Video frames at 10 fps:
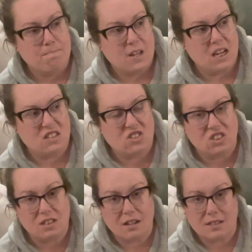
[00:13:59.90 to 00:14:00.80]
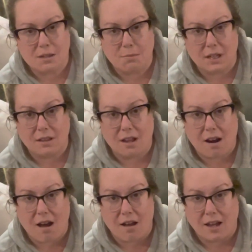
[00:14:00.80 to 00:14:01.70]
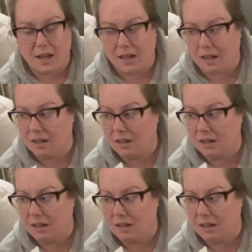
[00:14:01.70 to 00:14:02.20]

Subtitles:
It's just not something that I